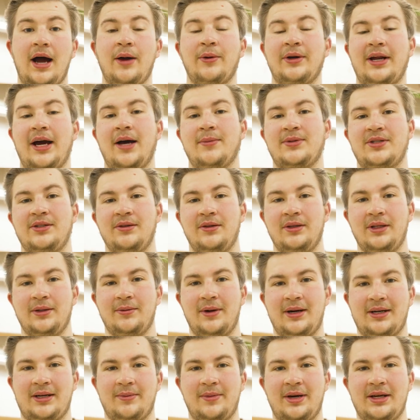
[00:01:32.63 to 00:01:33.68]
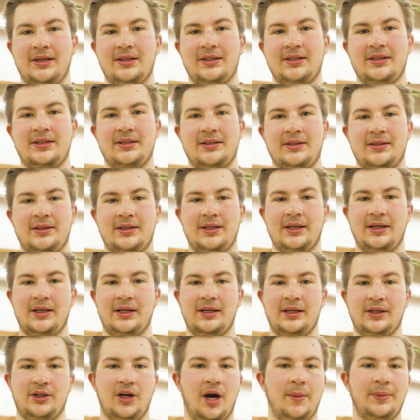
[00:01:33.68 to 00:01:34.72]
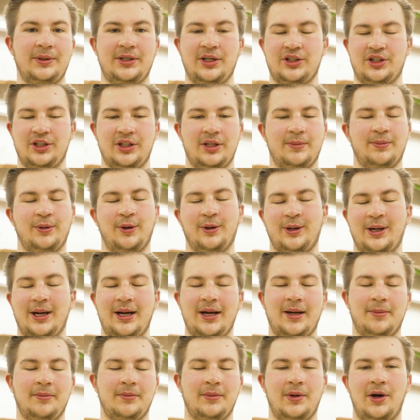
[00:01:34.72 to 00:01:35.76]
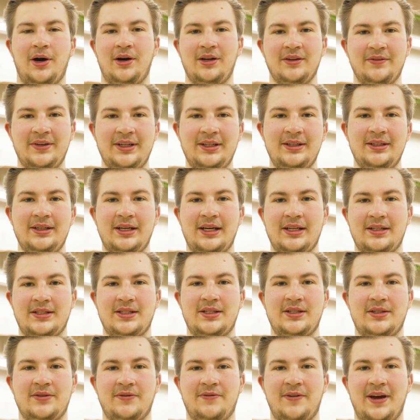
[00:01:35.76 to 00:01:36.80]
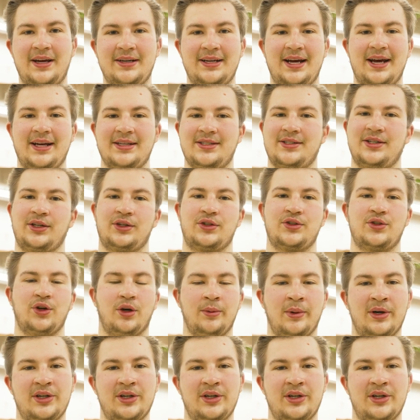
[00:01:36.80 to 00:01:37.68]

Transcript: I would absolutely recommend the competition, the program, all of it. It's fantastic, so